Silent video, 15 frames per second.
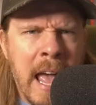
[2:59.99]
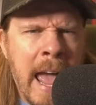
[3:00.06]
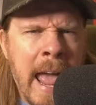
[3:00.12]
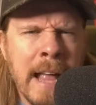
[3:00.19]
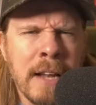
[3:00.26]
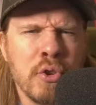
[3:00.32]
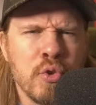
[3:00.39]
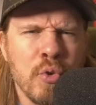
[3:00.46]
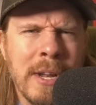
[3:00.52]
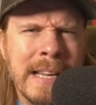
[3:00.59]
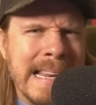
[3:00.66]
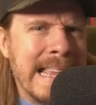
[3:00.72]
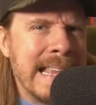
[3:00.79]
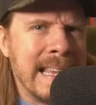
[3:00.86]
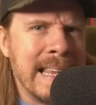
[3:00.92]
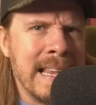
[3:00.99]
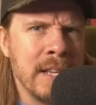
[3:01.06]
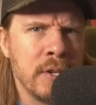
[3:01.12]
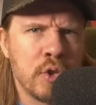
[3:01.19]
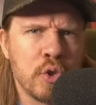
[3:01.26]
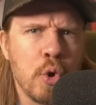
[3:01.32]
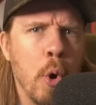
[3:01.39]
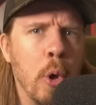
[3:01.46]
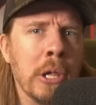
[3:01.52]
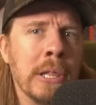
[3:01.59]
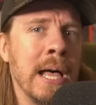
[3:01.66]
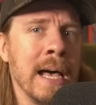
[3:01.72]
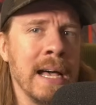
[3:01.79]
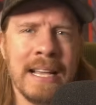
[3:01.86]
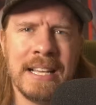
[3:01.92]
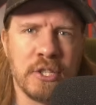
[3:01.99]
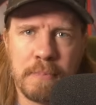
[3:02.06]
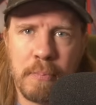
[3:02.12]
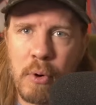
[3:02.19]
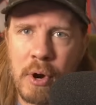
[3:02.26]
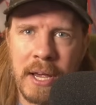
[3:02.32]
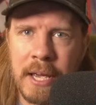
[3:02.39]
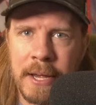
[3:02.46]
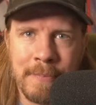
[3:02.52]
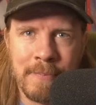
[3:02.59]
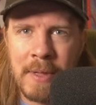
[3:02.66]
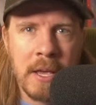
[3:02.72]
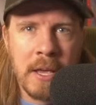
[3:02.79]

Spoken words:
Androniki Skola is bringing